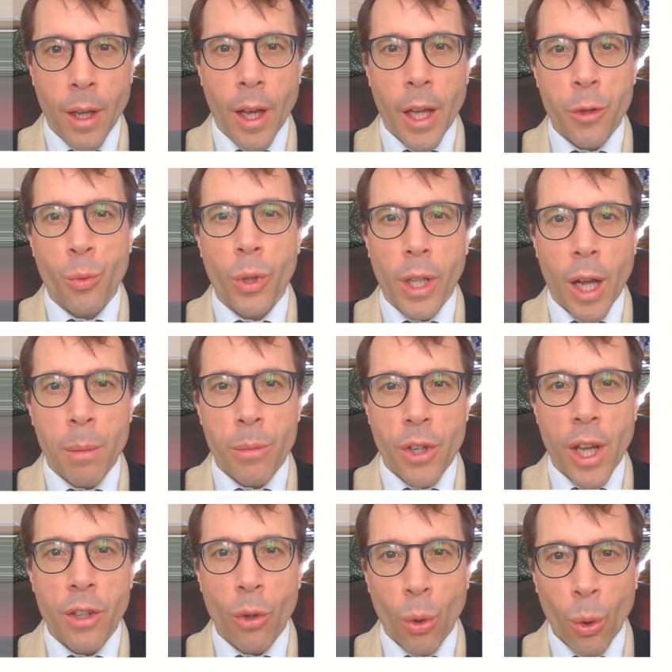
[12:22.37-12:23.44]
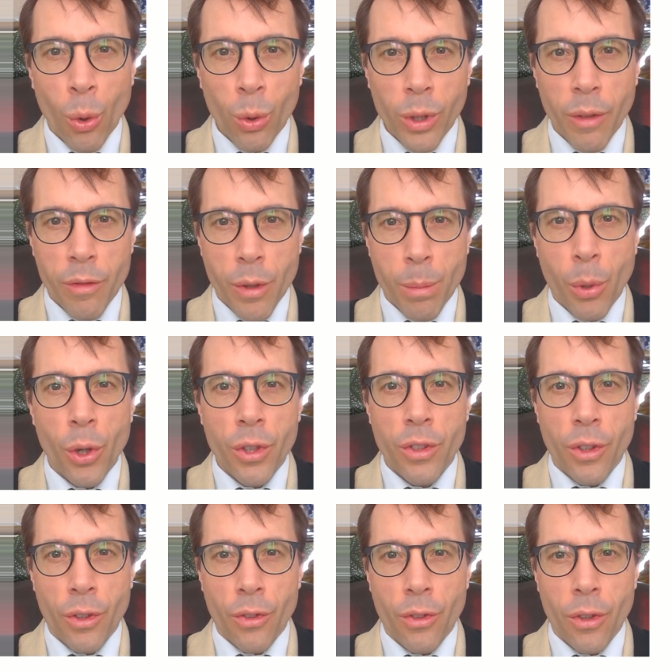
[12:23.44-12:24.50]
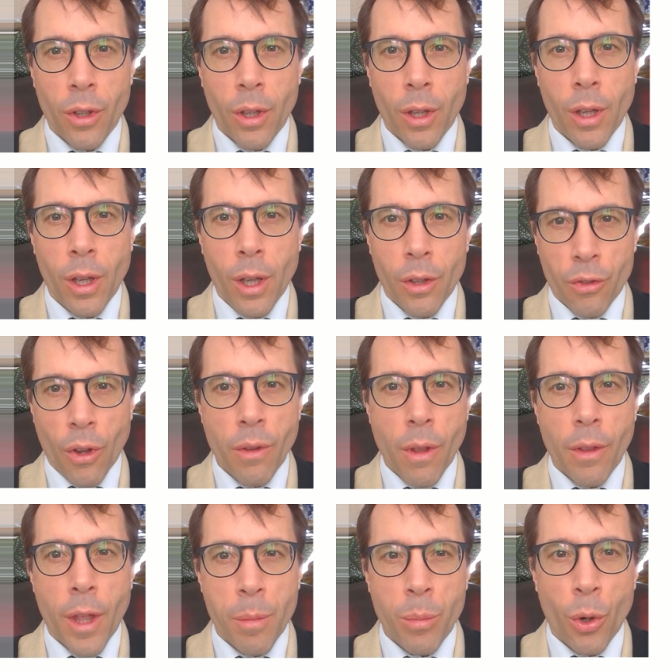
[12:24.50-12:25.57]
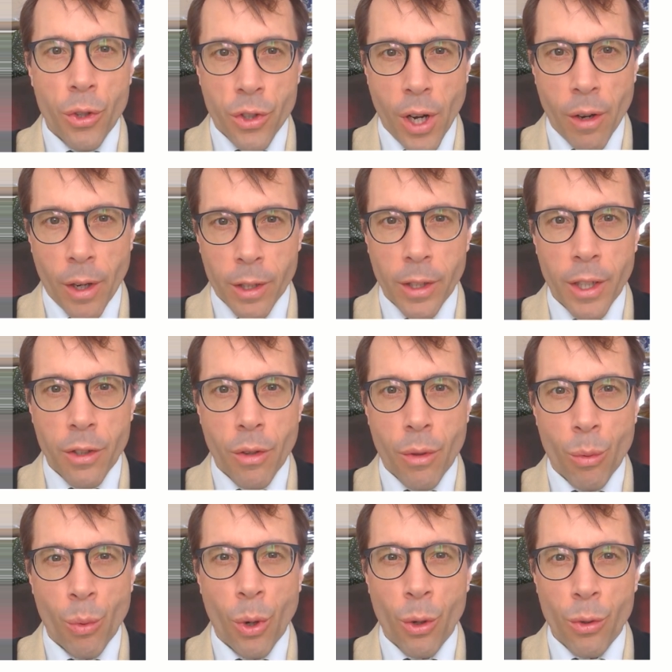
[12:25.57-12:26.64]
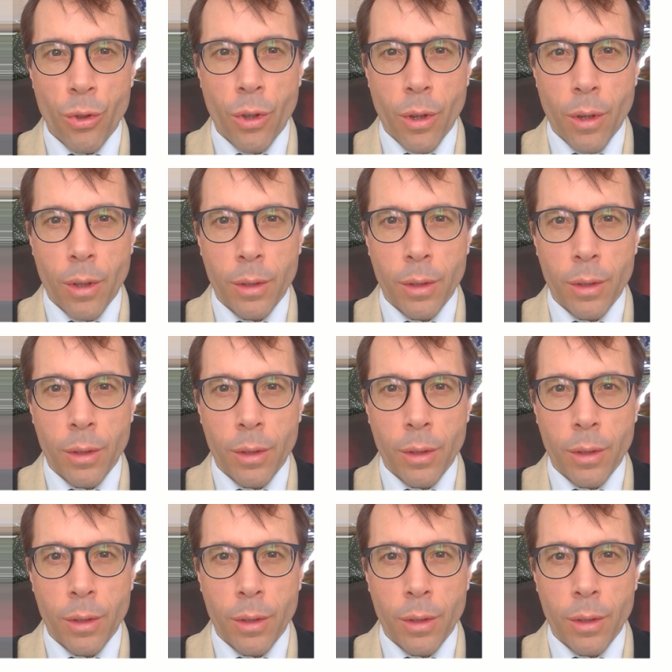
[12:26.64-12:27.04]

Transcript: and we'll update all of the pointers so that they point directly to the root.